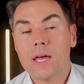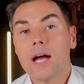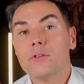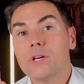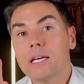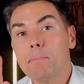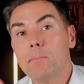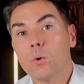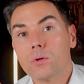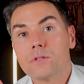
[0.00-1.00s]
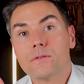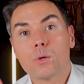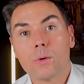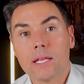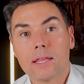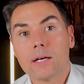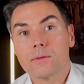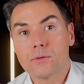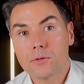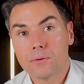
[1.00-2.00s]
and you get a bonus of
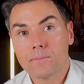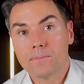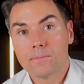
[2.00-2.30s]
€20,000.